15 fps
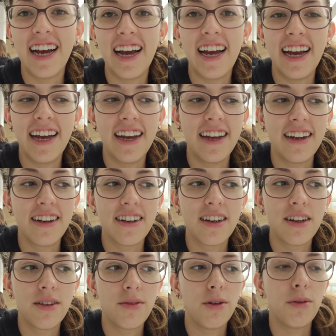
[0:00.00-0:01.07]
and
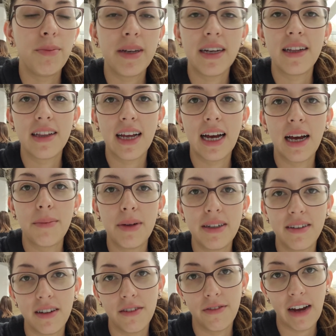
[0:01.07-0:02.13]
we'll be in lab
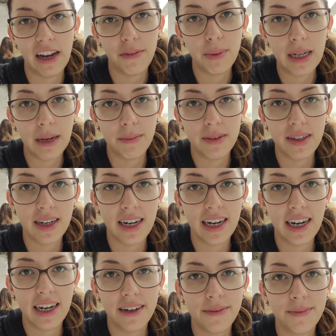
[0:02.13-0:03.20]
until five P M
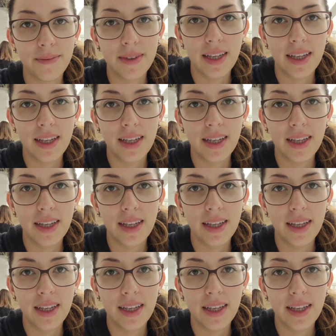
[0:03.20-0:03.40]
today.